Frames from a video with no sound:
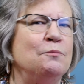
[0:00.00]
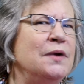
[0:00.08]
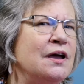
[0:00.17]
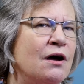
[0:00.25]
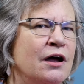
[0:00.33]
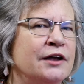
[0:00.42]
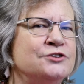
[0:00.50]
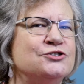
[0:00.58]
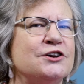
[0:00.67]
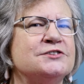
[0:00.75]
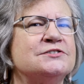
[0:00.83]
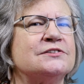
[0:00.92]
beyond
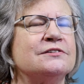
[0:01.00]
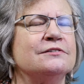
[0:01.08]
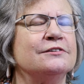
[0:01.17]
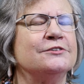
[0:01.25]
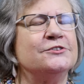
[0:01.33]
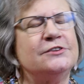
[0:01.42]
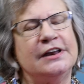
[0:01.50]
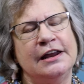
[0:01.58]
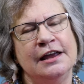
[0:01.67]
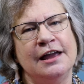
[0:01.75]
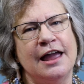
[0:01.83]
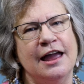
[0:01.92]
just
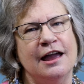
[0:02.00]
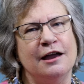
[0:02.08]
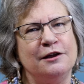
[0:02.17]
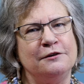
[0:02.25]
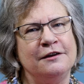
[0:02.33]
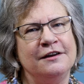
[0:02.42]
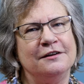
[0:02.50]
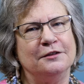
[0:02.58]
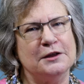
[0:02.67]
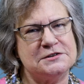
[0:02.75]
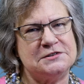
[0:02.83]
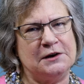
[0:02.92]
sitting and
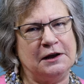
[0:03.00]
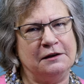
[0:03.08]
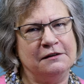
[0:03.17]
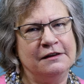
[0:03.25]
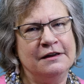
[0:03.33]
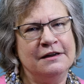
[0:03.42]
listening.